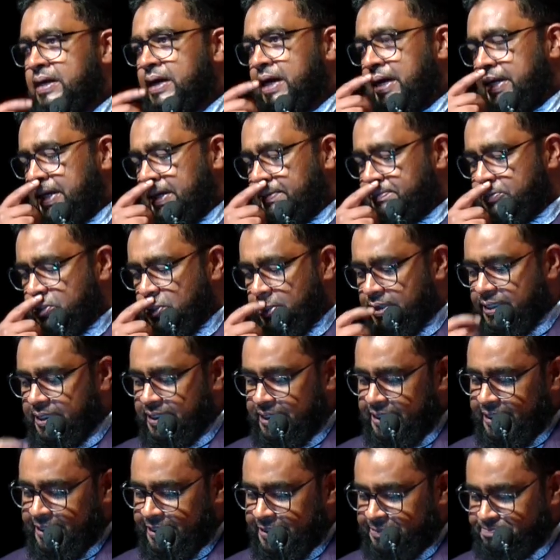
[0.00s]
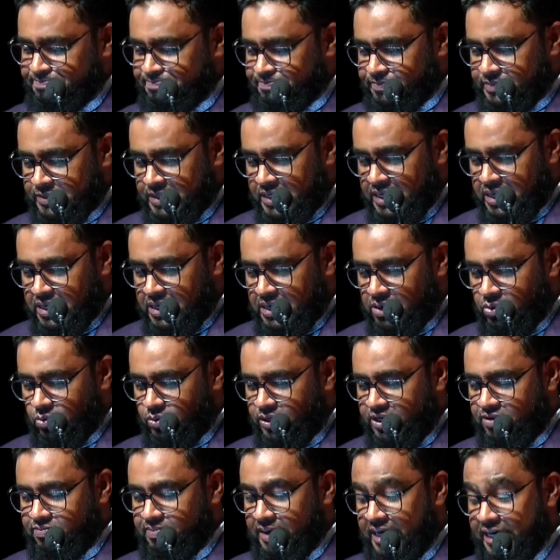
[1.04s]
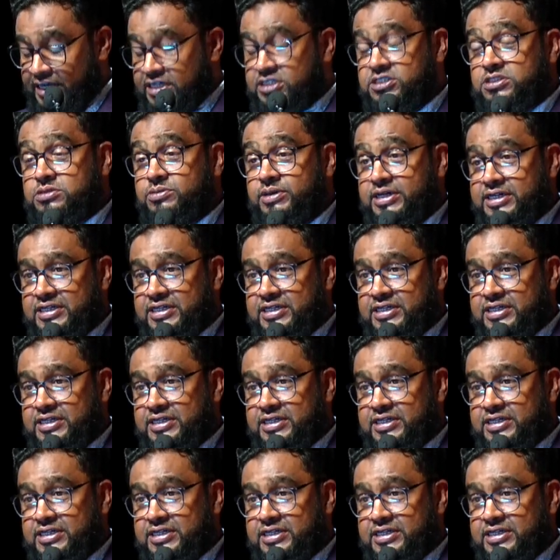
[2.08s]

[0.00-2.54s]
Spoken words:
Alhamdulillah, we managed to